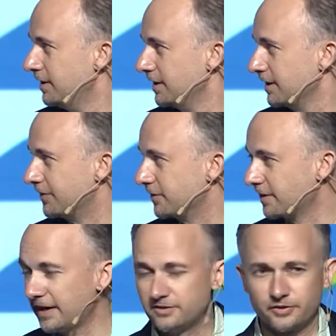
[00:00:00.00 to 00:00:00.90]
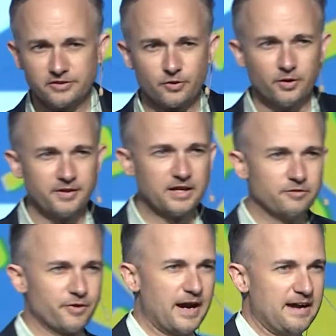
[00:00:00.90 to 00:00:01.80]
get the side screens going. Thank you
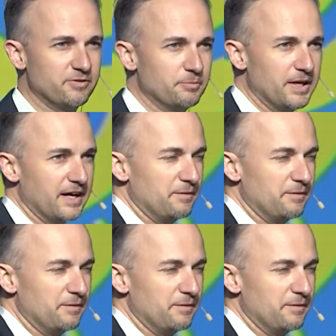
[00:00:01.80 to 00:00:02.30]
for having me.